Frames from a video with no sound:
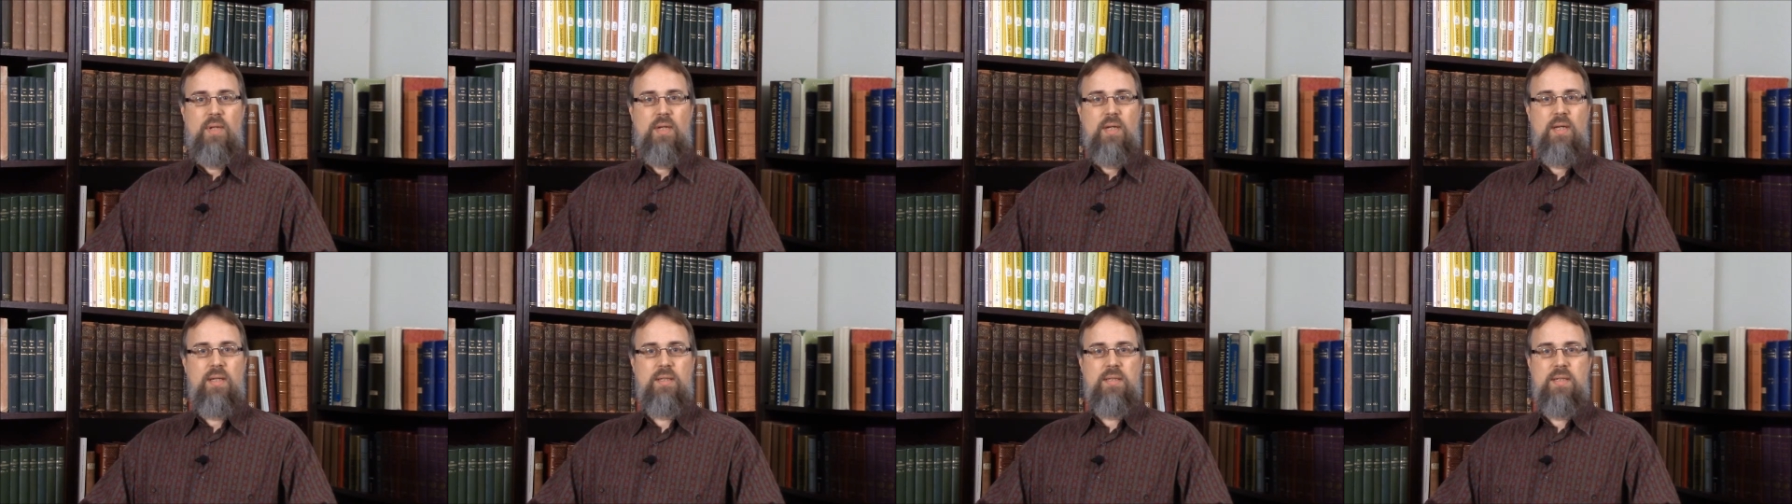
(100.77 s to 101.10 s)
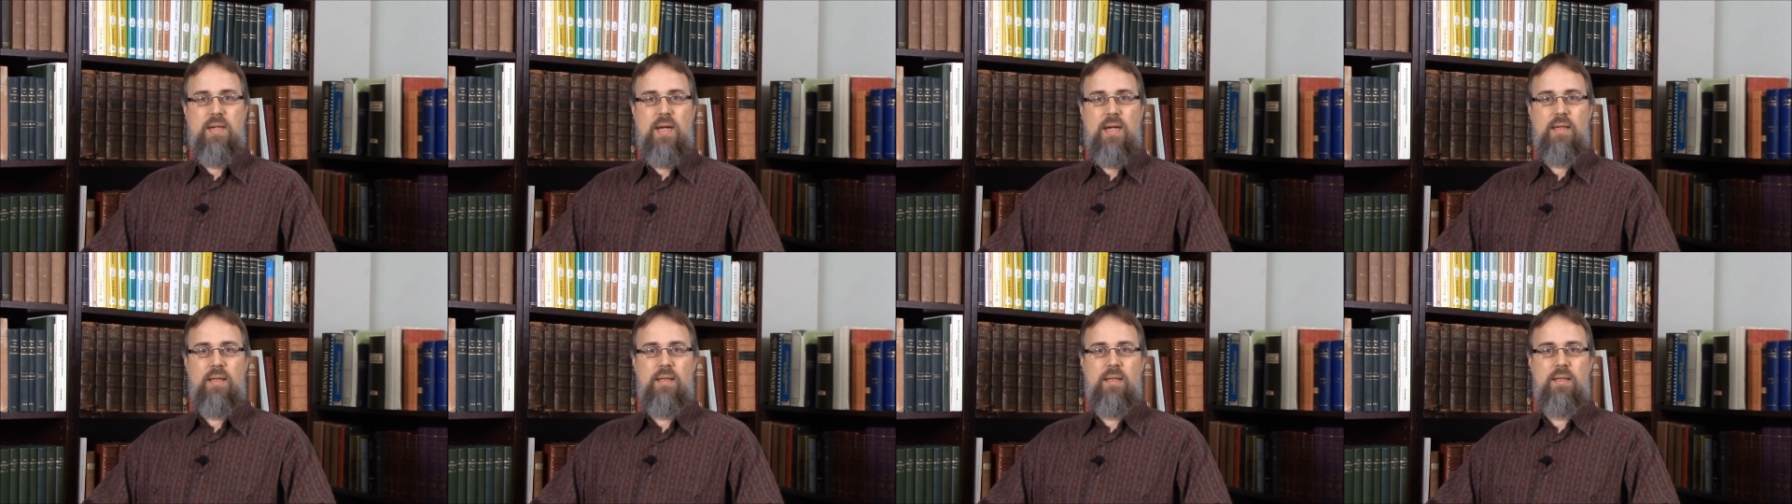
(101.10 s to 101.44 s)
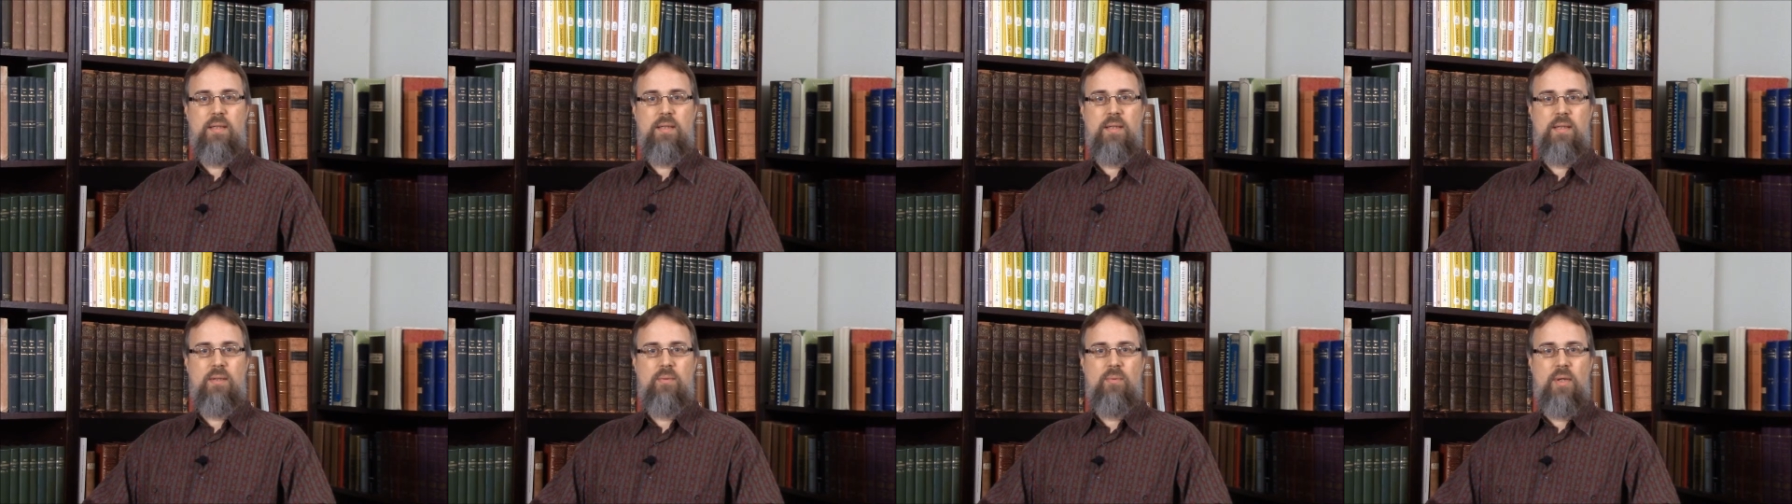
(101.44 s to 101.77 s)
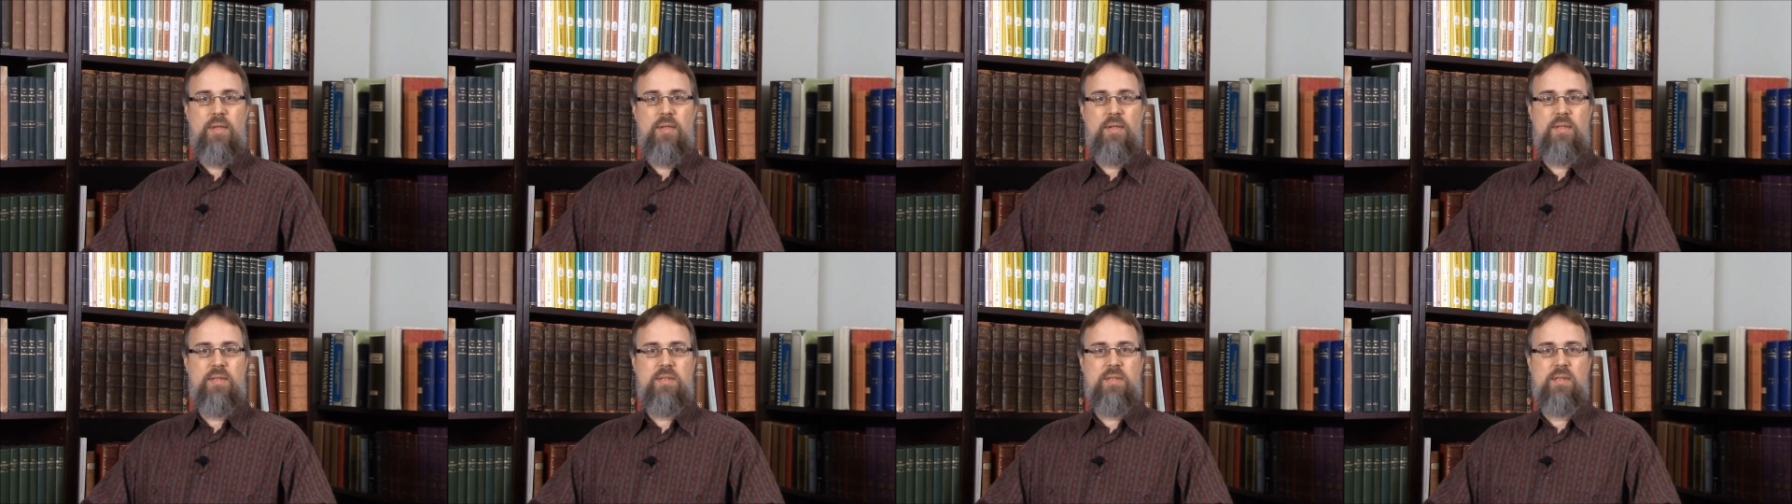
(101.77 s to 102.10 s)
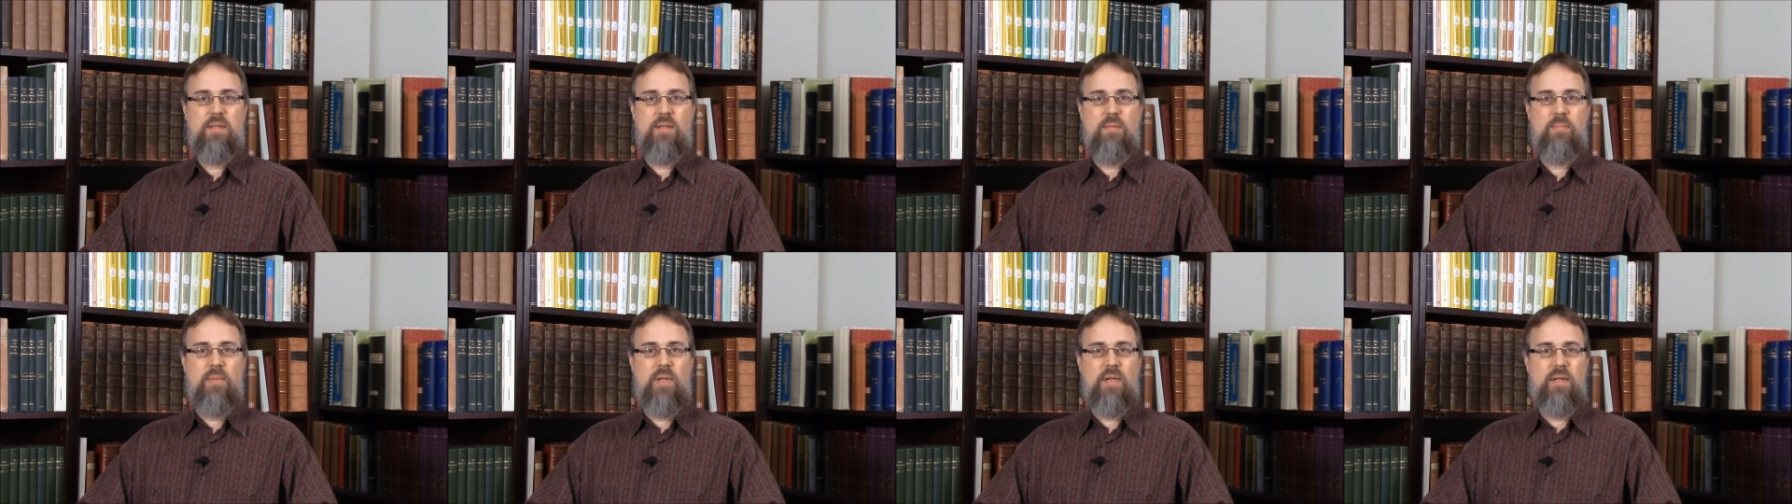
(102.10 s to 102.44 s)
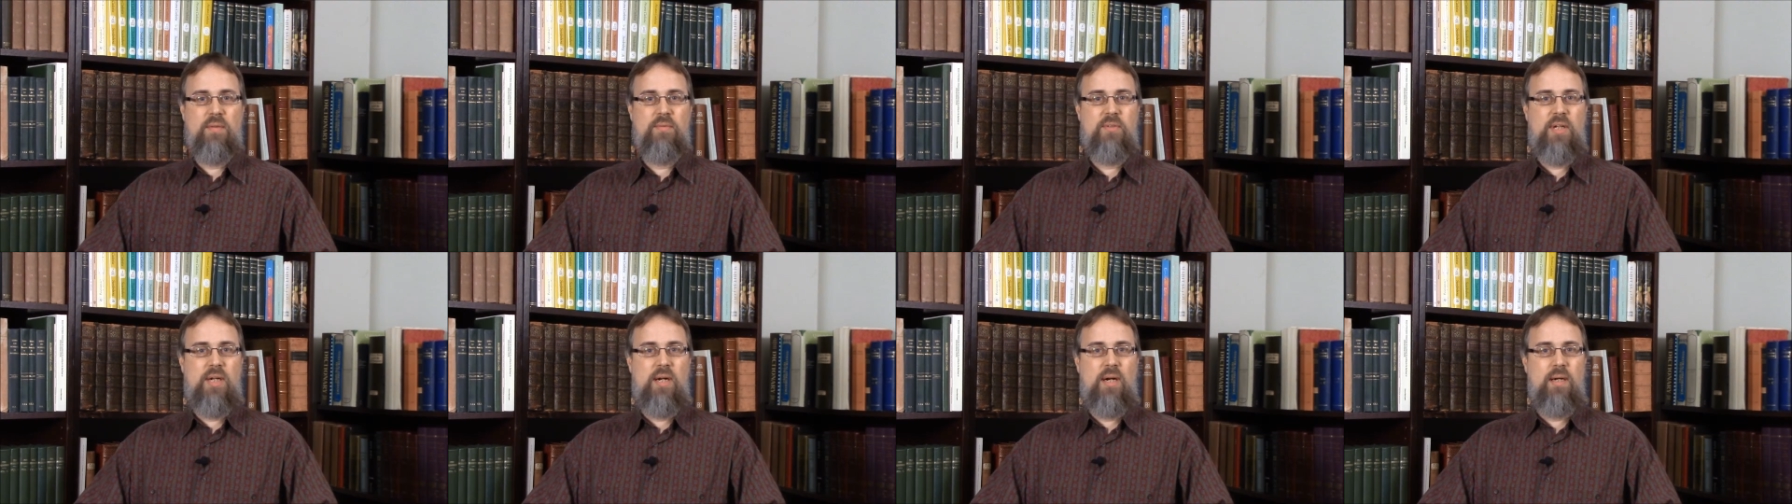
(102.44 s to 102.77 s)
It's not clear whether it's in the middle
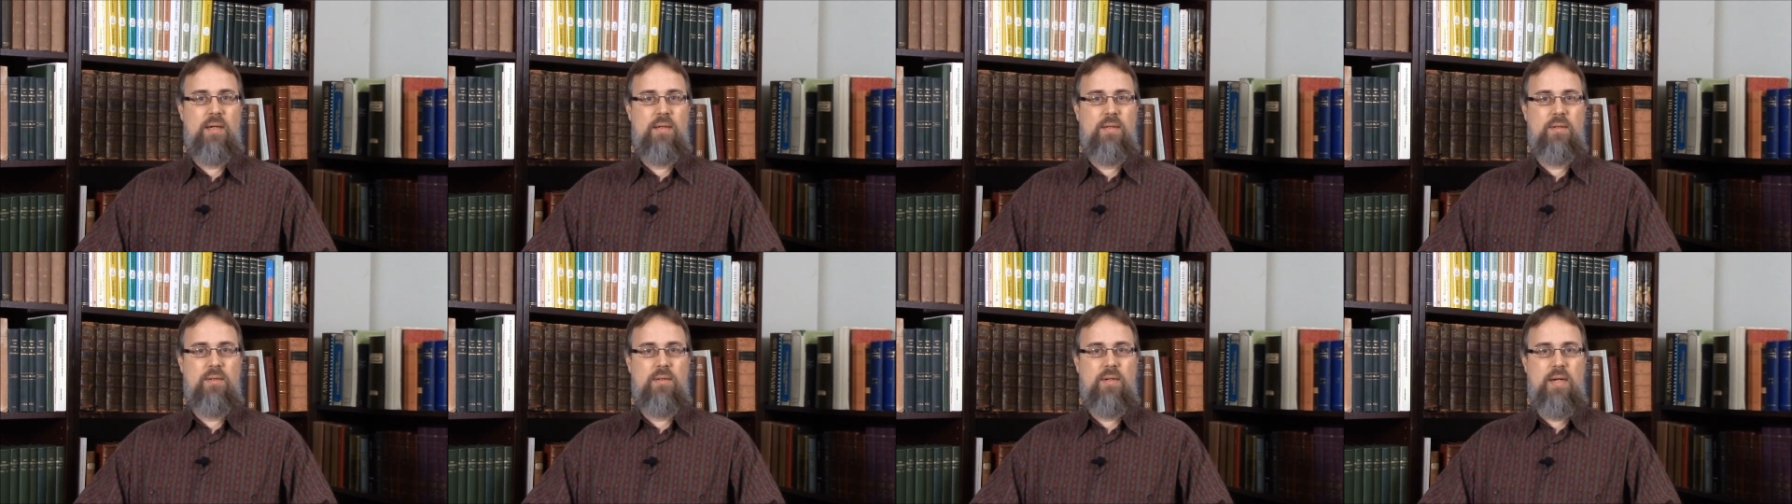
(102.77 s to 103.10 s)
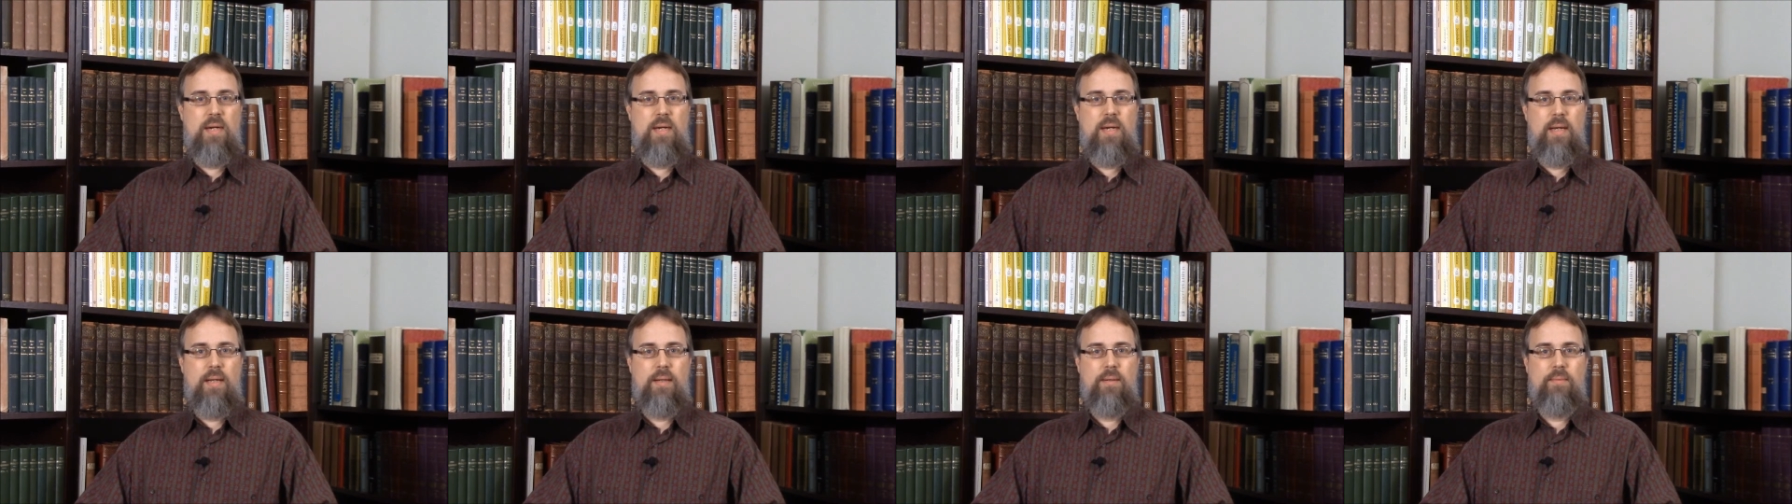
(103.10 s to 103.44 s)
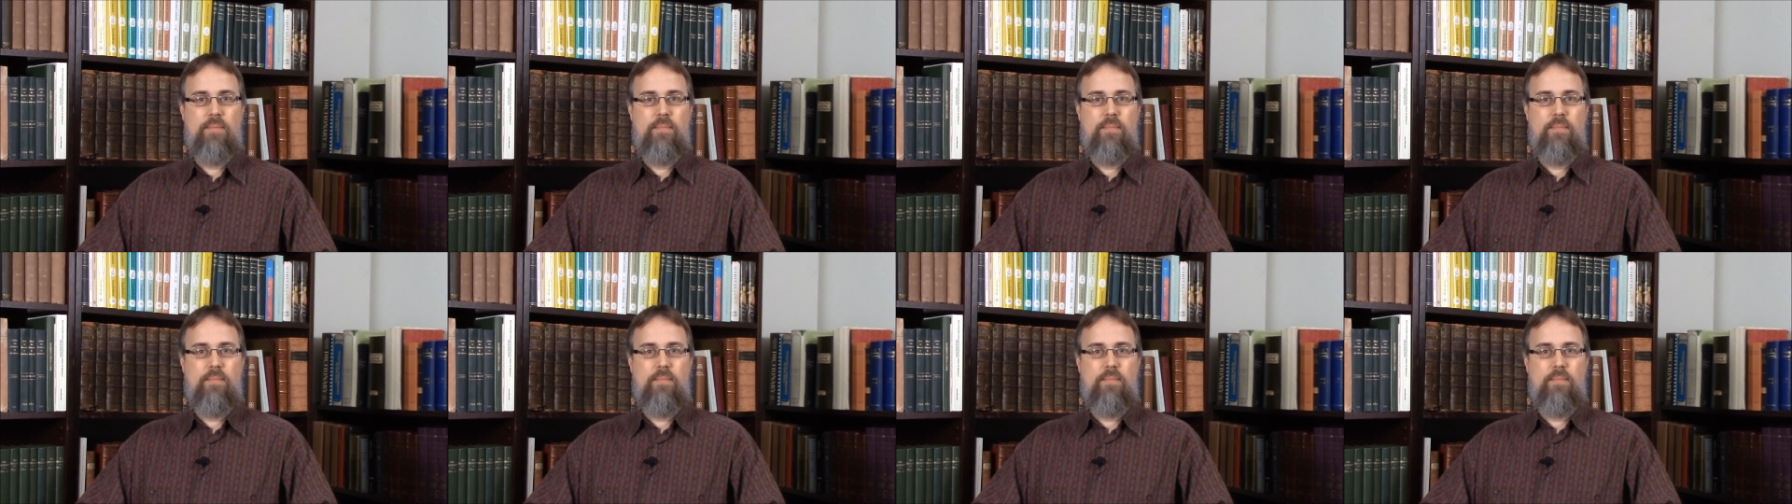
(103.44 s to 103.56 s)
of the garden or not.